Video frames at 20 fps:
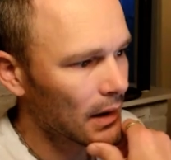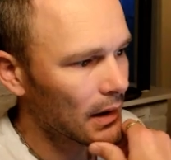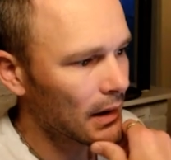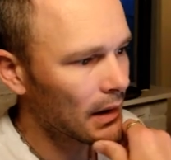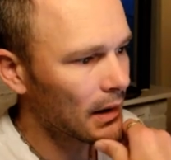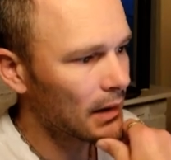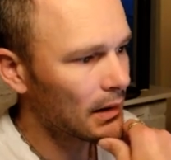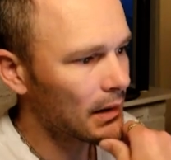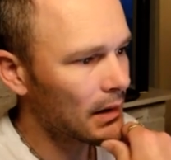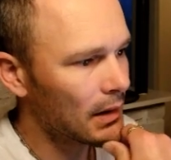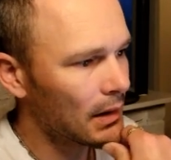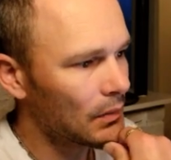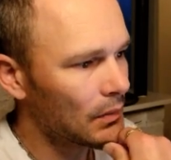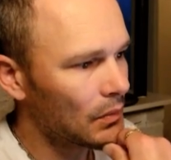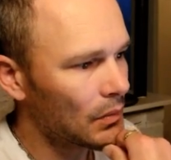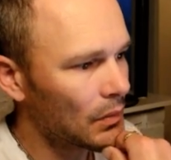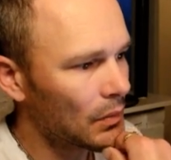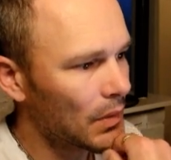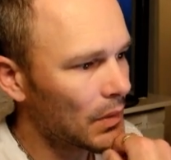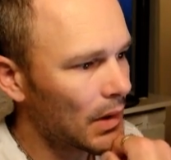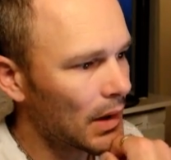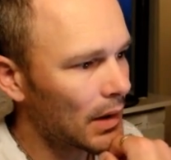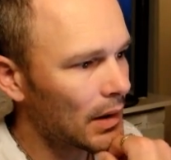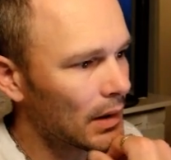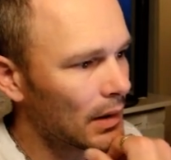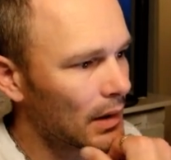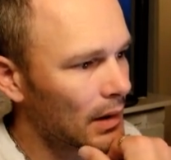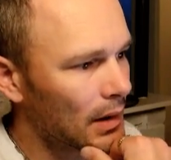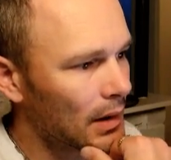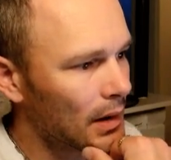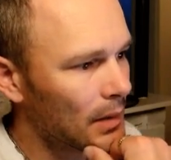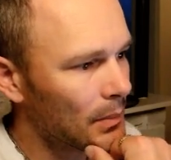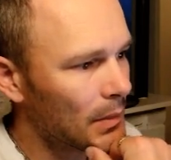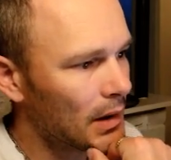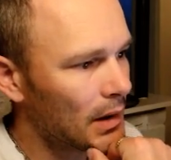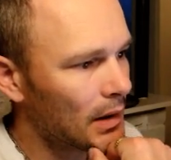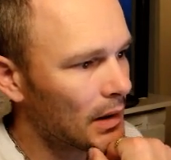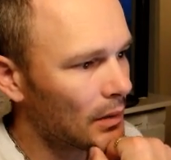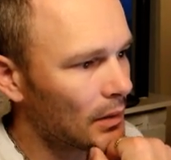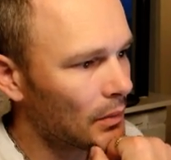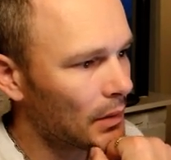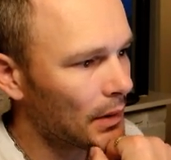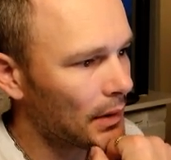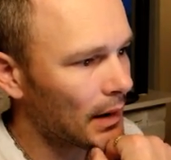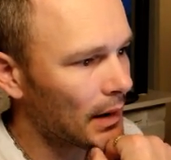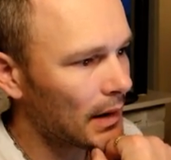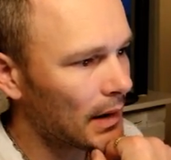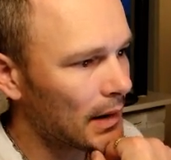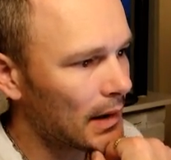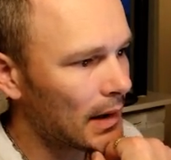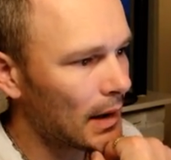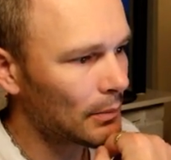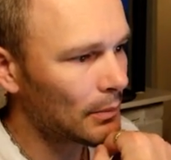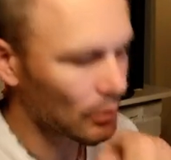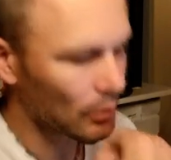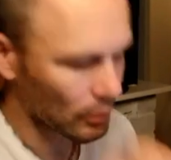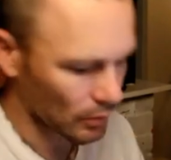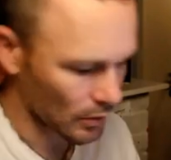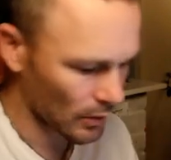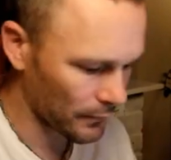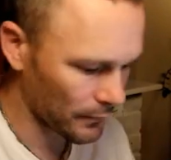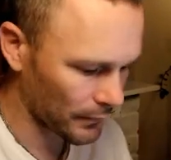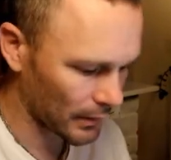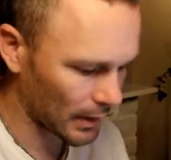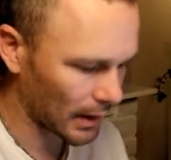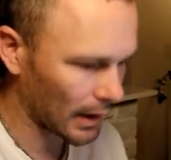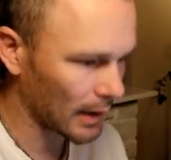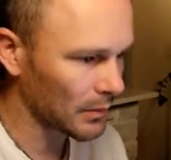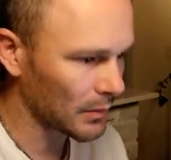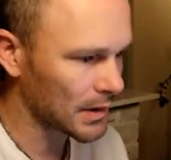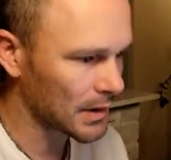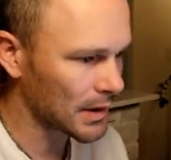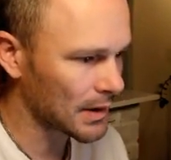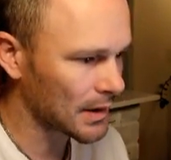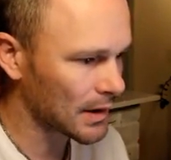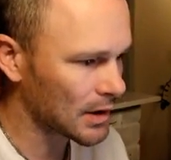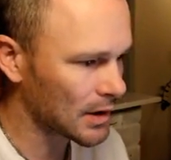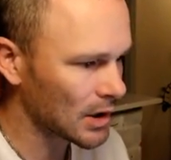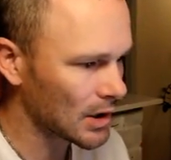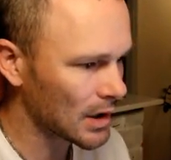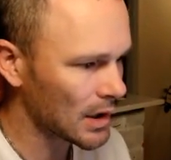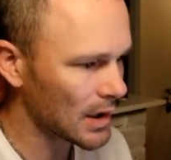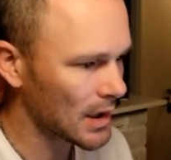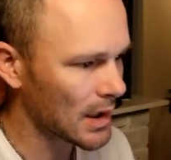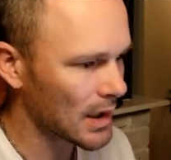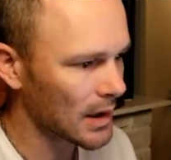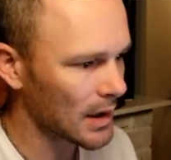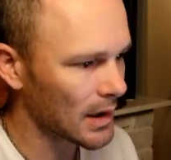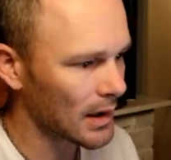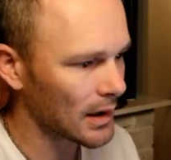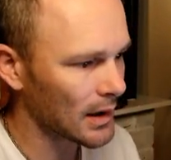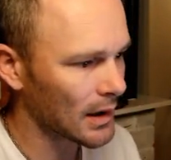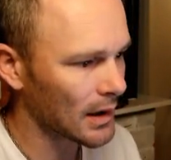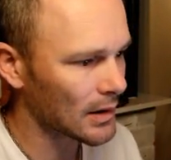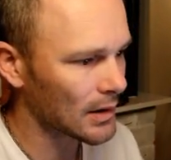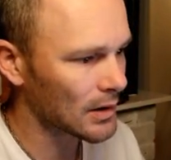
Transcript: and then we could come in here with a gable roof line, which is the G key, and